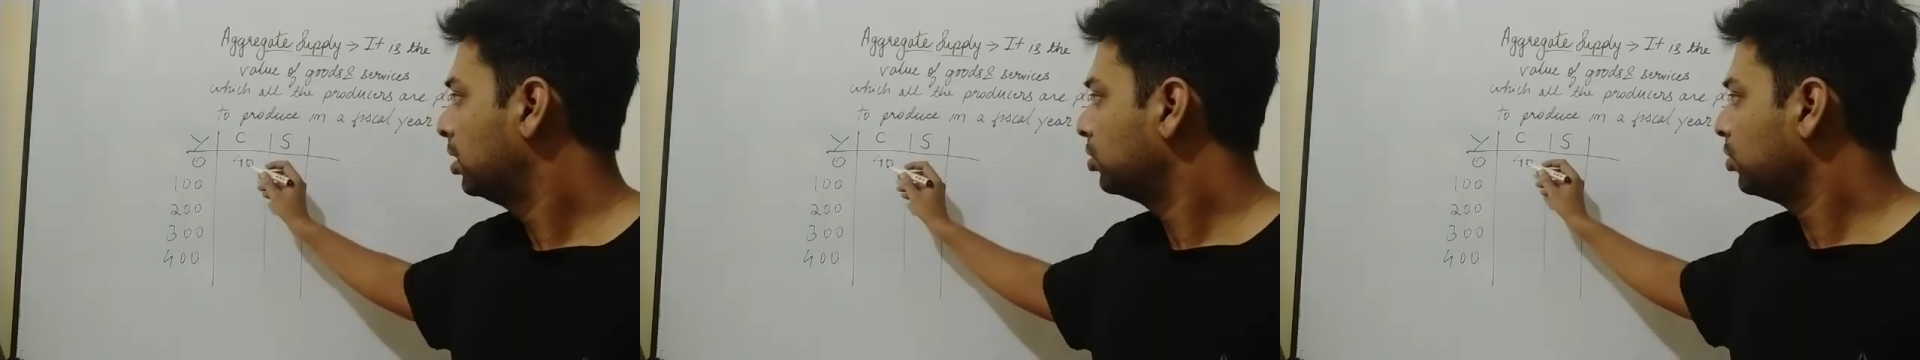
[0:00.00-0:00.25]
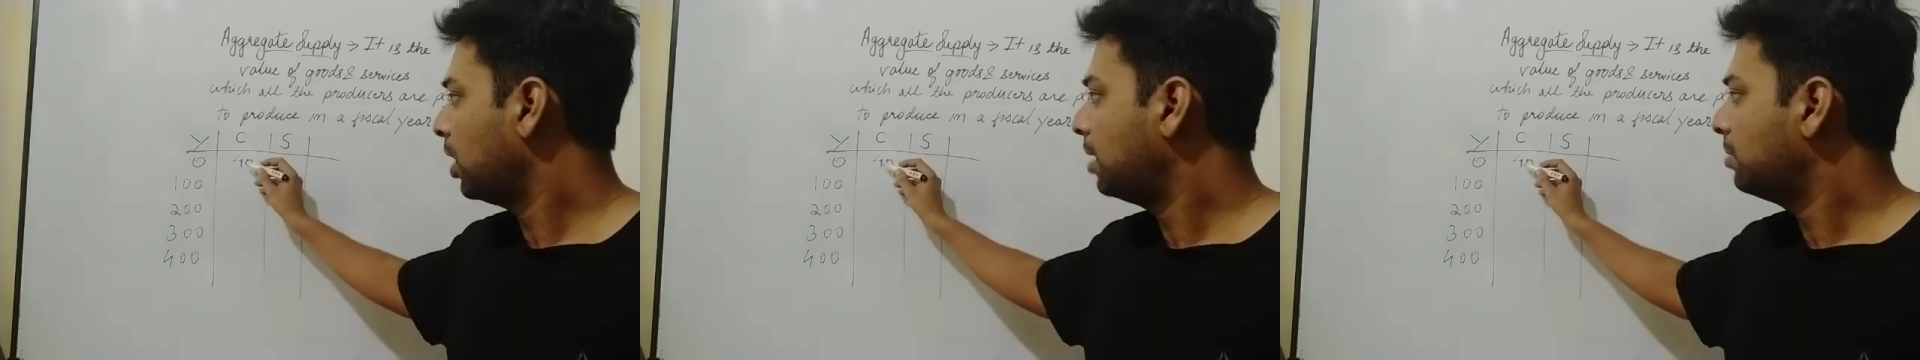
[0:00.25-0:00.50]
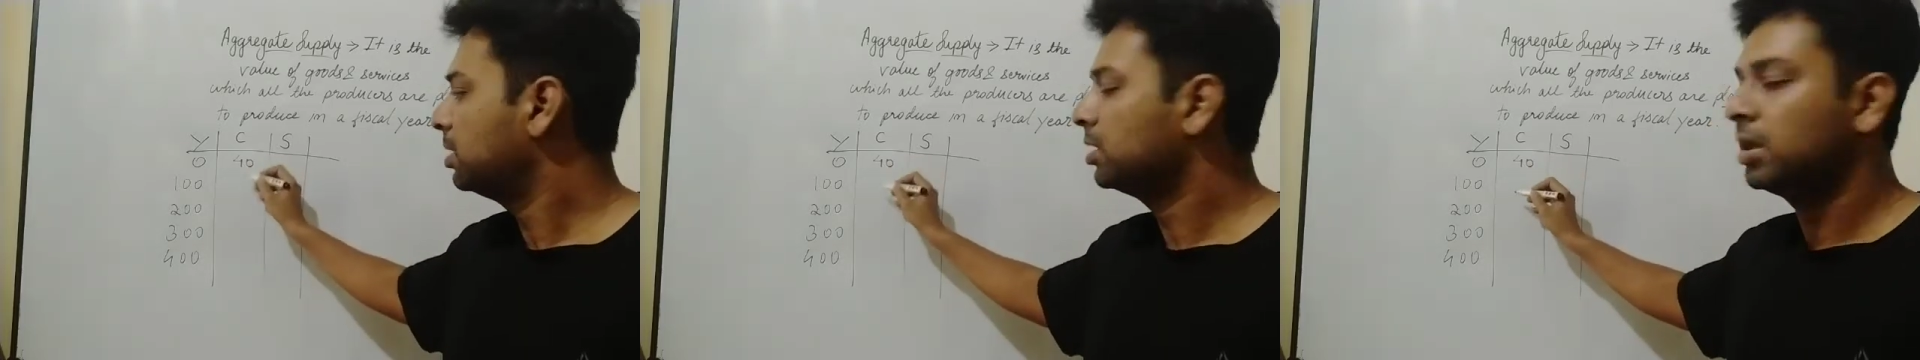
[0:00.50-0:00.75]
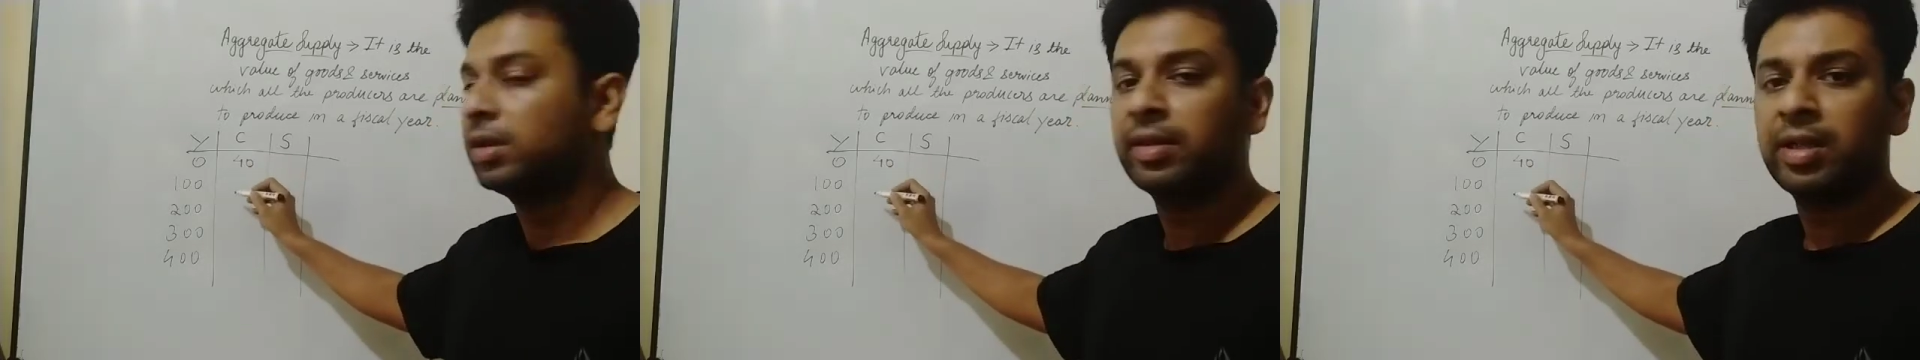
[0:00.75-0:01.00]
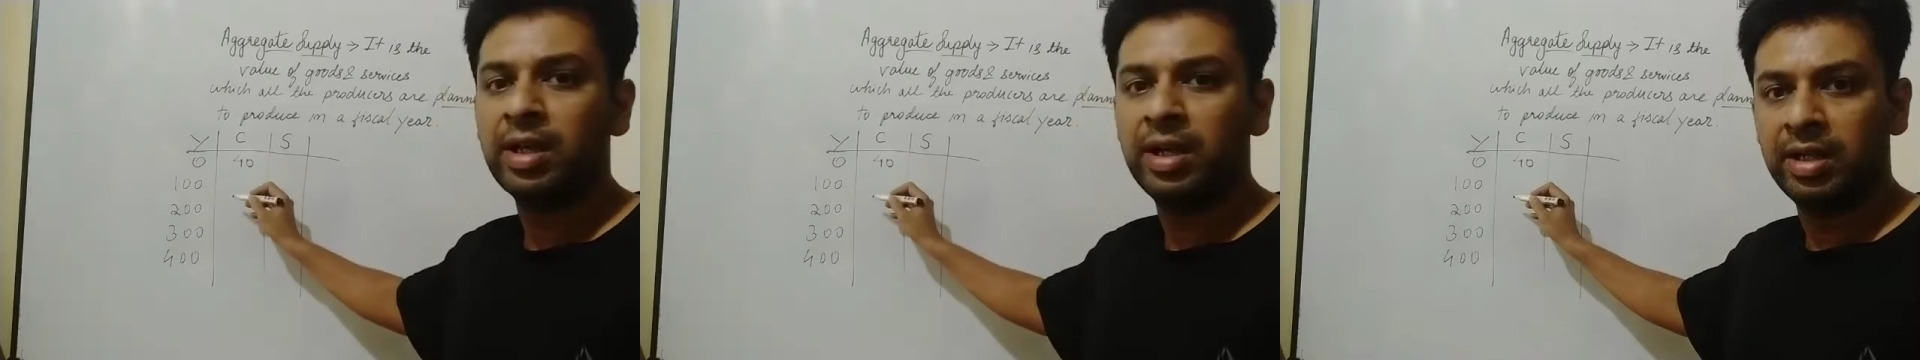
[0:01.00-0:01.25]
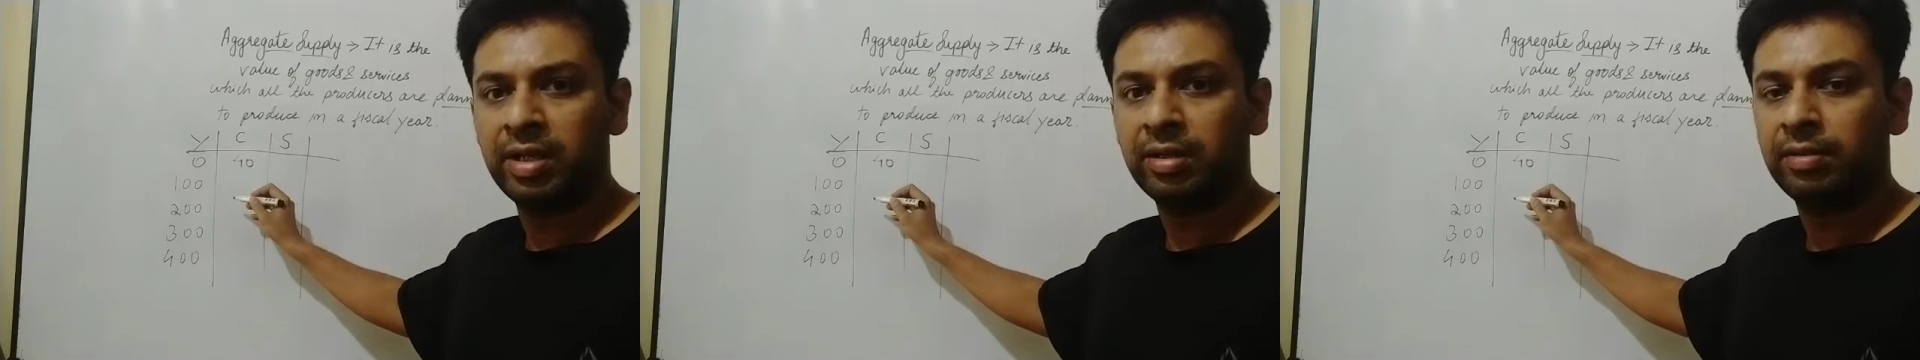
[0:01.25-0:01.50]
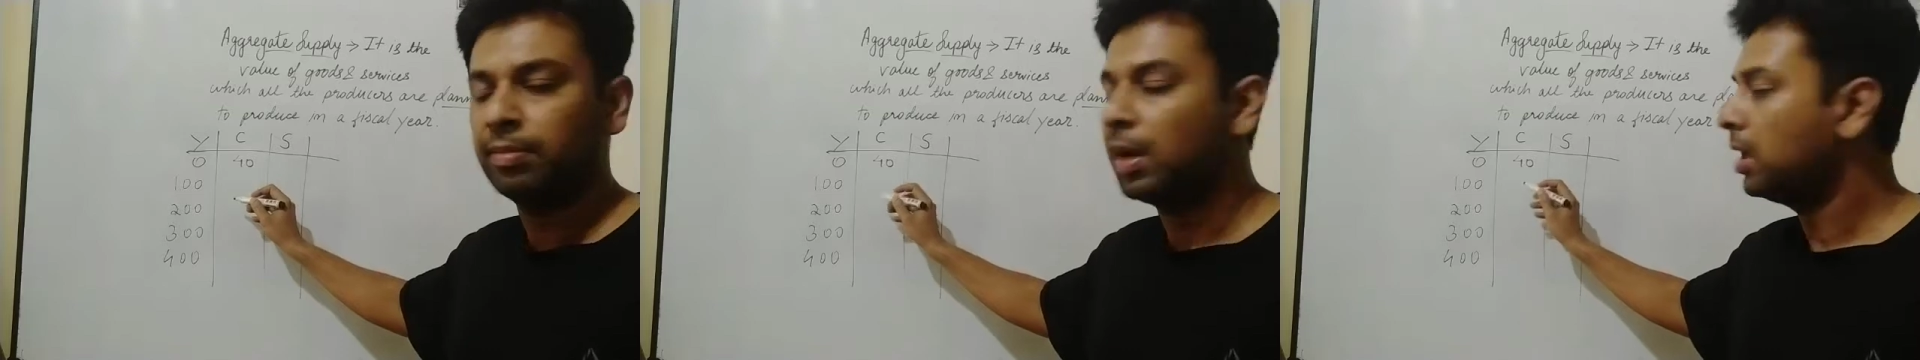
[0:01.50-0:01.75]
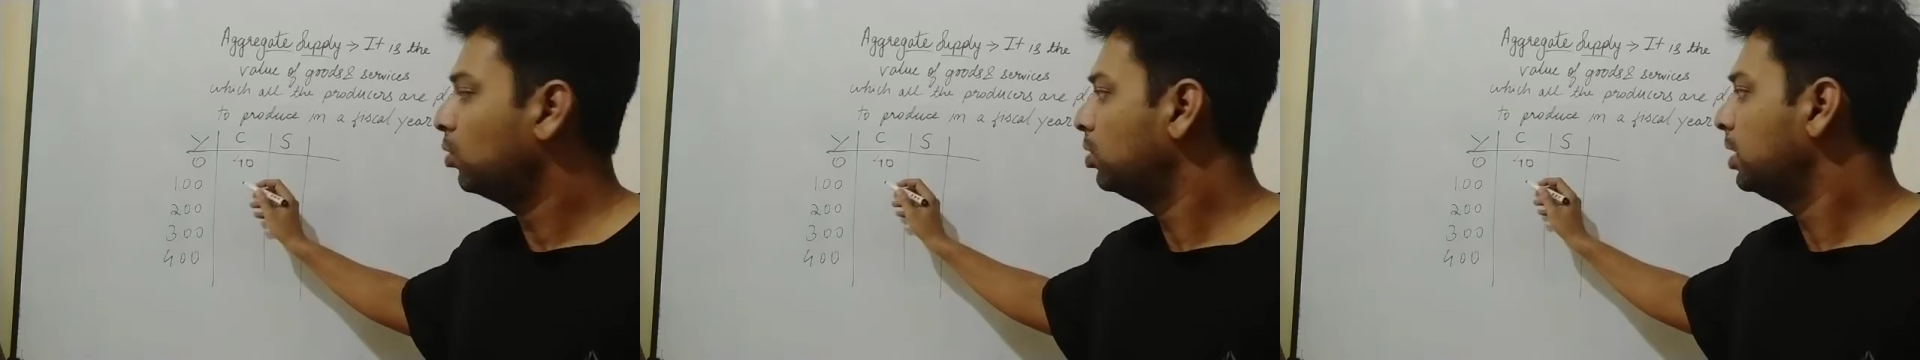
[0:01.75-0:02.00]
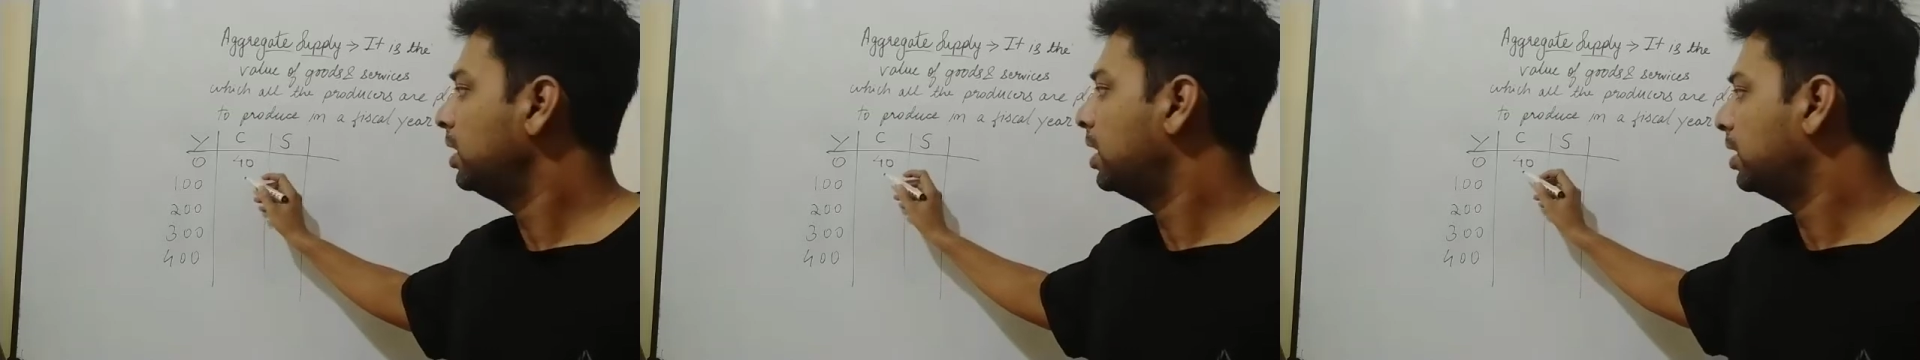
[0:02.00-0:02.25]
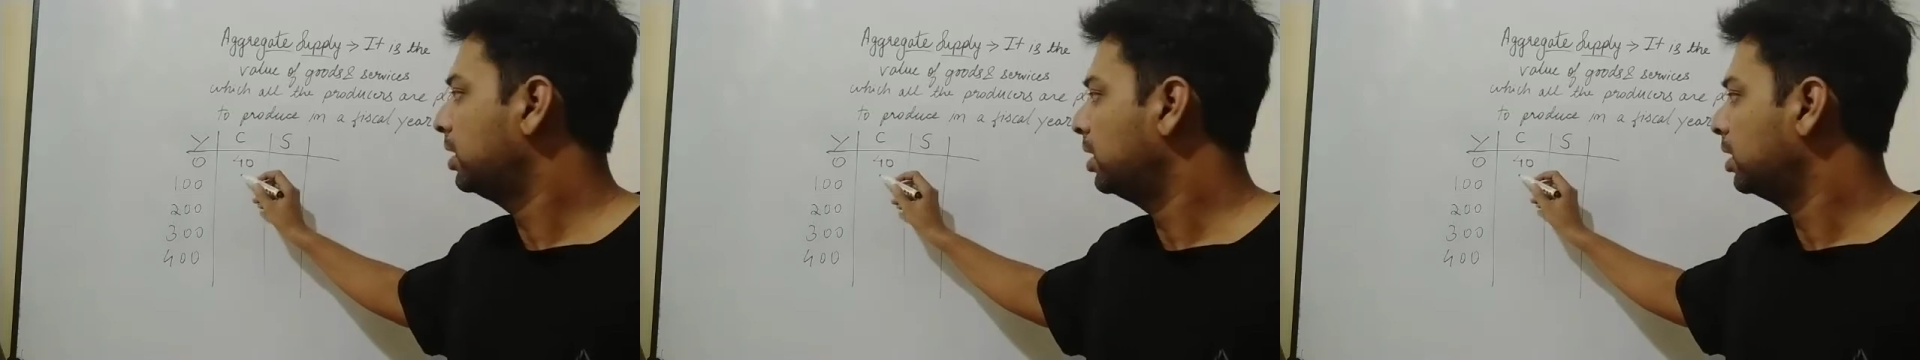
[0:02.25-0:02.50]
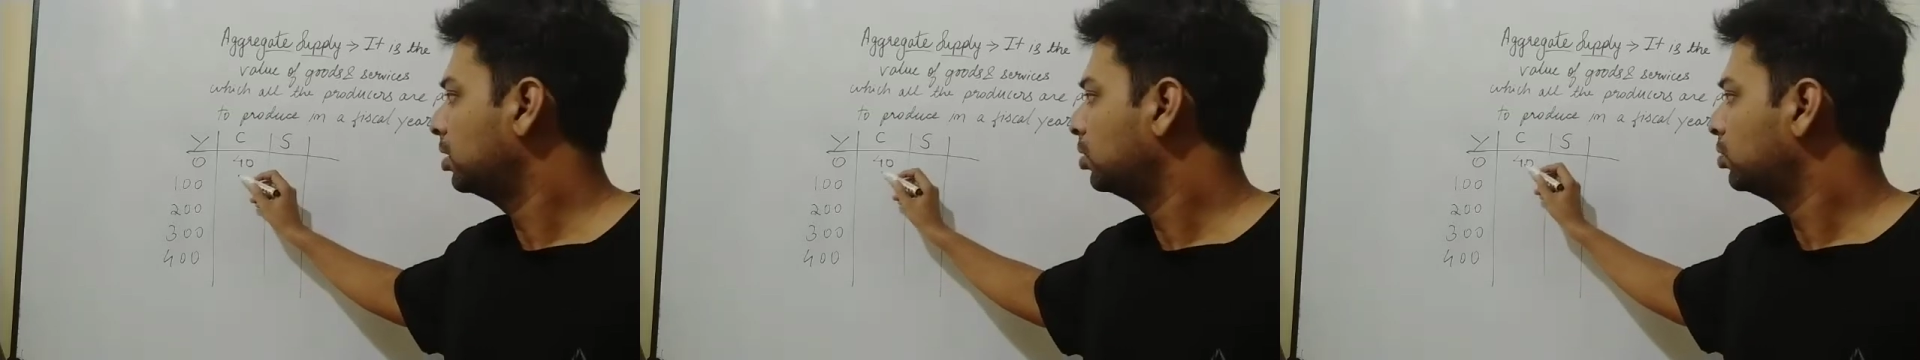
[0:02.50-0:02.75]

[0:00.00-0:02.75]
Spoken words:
So I'm increasing it by only 80.